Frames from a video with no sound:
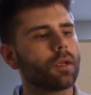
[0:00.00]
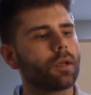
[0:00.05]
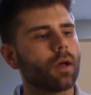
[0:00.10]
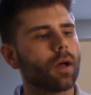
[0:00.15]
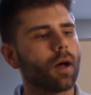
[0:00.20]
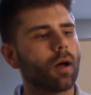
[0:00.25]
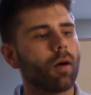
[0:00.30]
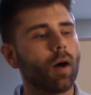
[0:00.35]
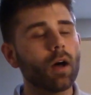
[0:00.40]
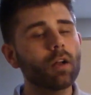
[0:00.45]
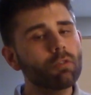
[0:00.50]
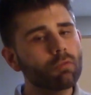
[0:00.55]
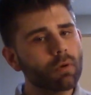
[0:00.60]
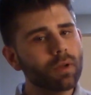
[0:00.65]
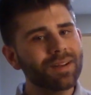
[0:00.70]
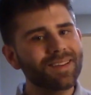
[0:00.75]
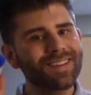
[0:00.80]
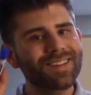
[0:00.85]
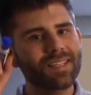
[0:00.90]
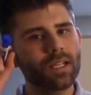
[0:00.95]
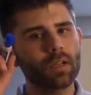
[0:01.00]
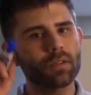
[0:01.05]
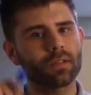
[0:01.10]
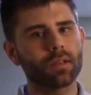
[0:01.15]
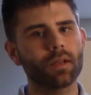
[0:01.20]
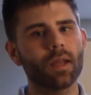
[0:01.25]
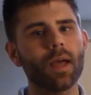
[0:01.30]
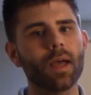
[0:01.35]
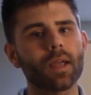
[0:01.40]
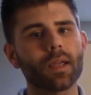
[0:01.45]
Unwritten until
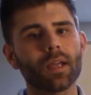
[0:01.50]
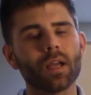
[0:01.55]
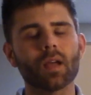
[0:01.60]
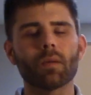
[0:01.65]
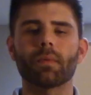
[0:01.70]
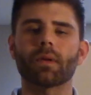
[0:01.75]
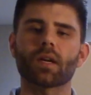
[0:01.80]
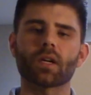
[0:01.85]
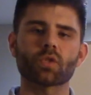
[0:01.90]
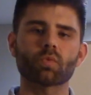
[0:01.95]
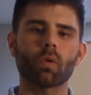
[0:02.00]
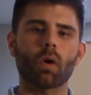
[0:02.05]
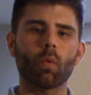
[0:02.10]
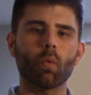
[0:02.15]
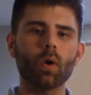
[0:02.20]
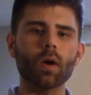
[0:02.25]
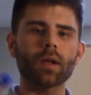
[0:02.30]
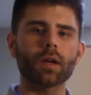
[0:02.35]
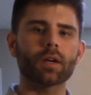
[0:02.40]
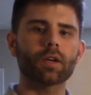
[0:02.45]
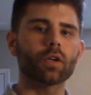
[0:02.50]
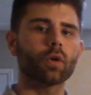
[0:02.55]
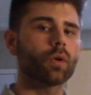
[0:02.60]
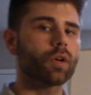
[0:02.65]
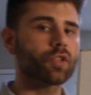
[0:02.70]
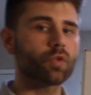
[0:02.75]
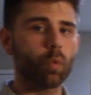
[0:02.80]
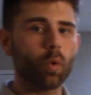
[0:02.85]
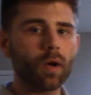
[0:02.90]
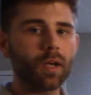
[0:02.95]
today, because what we're going to do
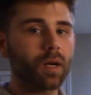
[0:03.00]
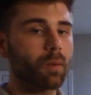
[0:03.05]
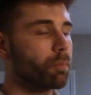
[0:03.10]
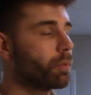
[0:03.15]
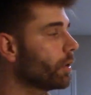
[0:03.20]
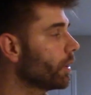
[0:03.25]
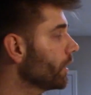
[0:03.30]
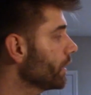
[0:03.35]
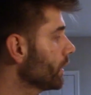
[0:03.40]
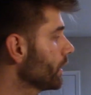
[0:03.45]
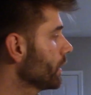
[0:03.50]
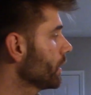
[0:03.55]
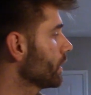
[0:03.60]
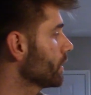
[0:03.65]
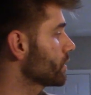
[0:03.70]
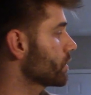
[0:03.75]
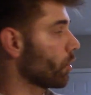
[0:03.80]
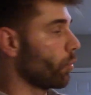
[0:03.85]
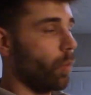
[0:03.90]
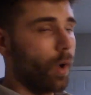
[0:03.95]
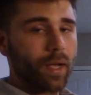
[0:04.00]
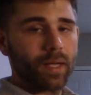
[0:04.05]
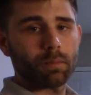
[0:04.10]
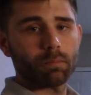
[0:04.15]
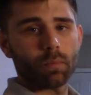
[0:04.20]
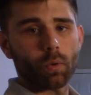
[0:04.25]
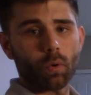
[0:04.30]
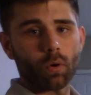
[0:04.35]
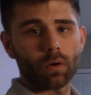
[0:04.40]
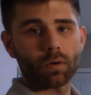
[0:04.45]
is we're going to put to
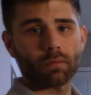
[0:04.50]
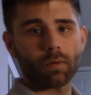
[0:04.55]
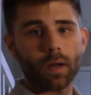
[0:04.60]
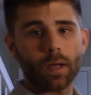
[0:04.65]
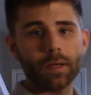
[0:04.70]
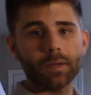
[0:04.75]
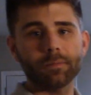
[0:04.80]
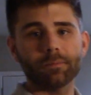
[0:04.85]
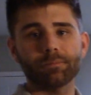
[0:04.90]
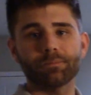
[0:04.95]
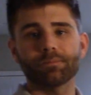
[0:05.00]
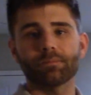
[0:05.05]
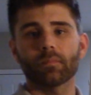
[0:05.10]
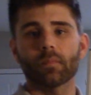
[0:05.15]
whiteboard, right,